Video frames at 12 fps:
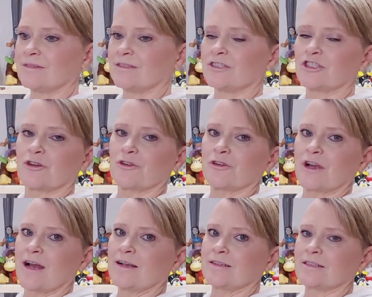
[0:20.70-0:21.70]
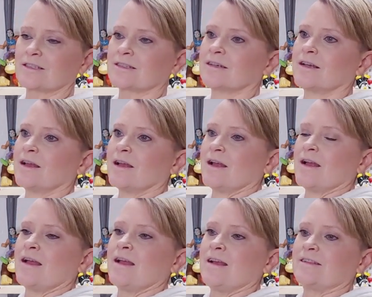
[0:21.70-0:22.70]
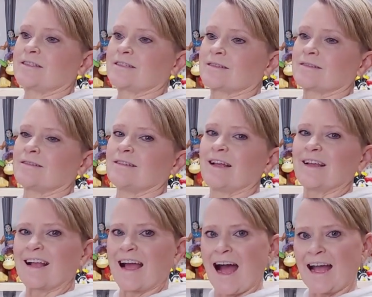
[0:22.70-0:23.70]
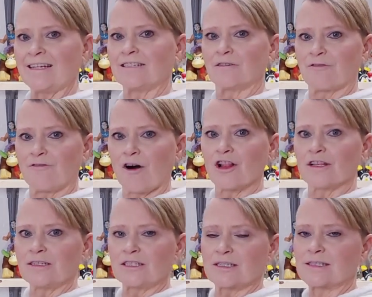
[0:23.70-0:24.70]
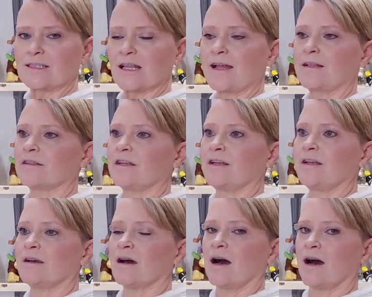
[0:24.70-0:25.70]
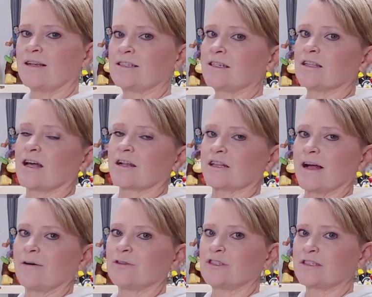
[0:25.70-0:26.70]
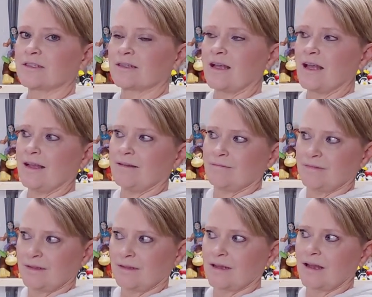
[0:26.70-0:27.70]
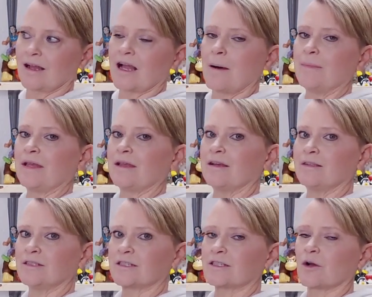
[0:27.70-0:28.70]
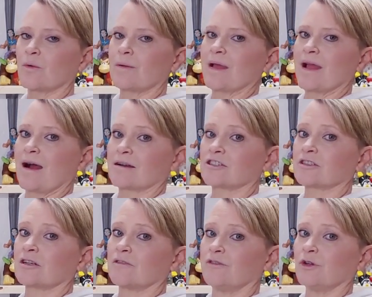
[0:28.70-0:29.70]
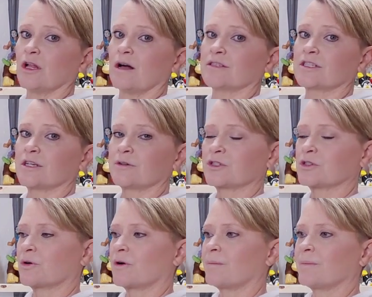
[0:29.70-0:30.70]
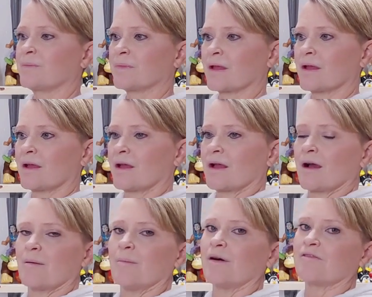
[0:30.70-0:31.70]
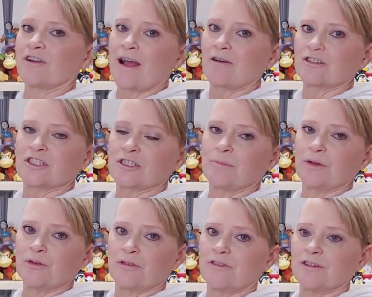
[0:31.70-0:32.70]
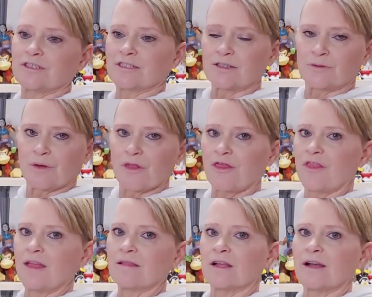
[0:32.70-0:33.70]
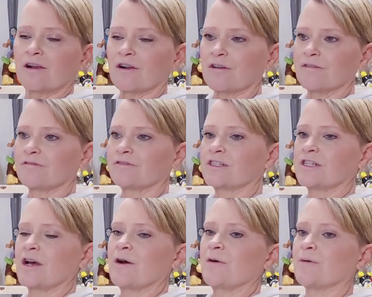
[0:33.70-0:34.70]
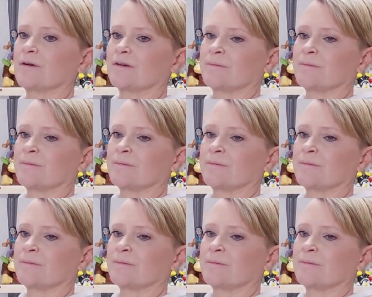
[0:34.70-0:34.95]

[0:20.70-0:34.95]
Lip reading: show you guys. It's kind of falling just slightly. I see a lot of clouds coming in, so we may actually get a full-on snowstorm. But for now, it's just beautiful. It's just a real thin layer of snow.